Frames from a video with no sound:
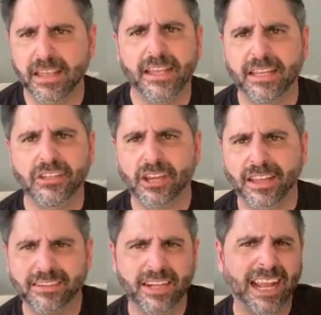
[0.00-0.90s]
in
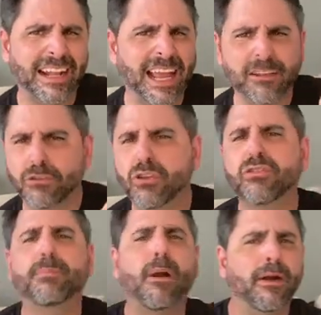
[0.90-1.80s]
Chains, like just
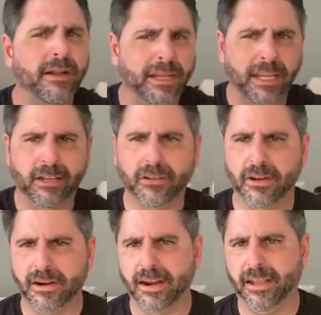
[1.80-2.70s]
sparkling in
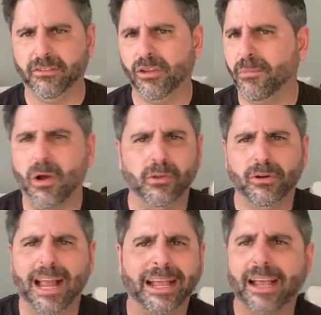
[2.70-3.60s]
there, and some other
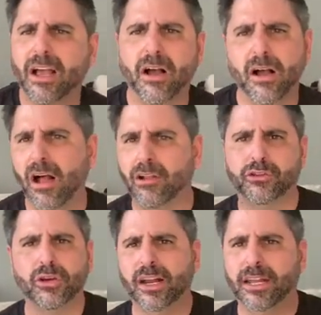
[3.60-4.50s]
like
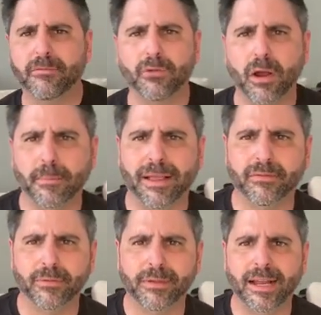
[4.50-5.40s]
alternative rock bands
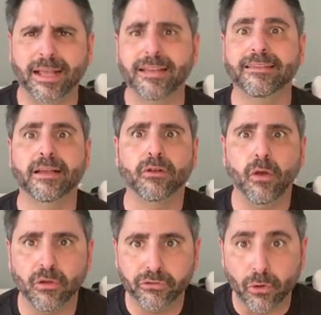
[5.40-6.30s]
from the 90s, and
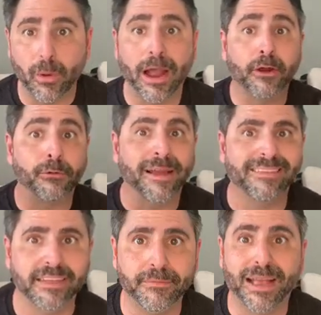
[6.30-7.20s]
also
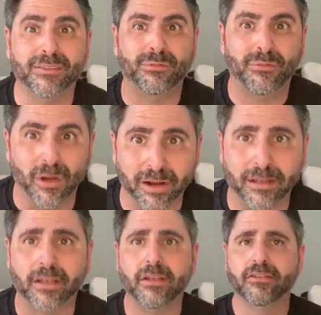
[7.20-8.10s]
aggressive as fuck
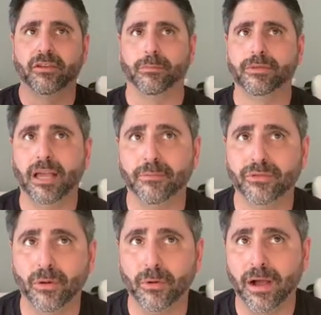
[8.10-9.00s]
sometimes.
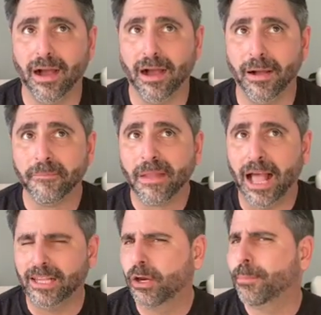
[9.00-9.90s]
So
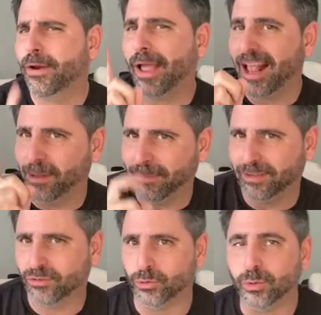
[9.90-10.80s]
a little bit of
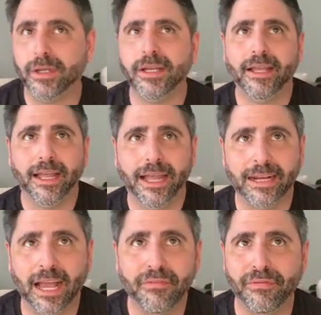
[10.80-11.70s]
Helmet too.
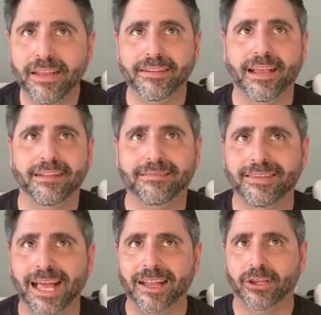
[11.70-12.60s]
And I think
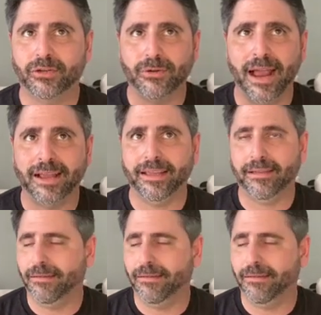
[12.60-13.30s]
that track